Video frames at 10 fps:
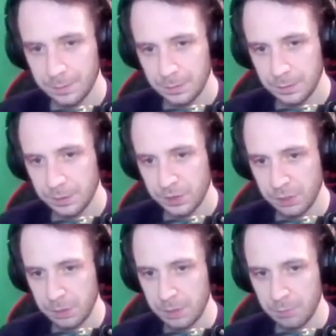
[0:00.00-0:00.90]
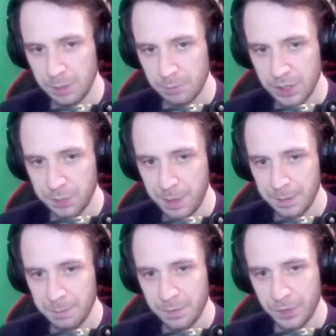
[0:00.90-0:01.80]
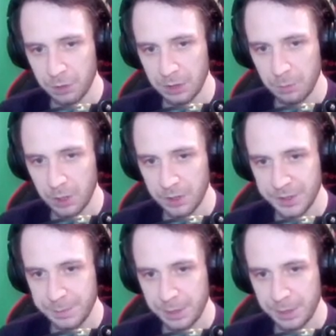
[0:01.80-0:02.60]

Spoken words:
So we spam them with Holy Waters because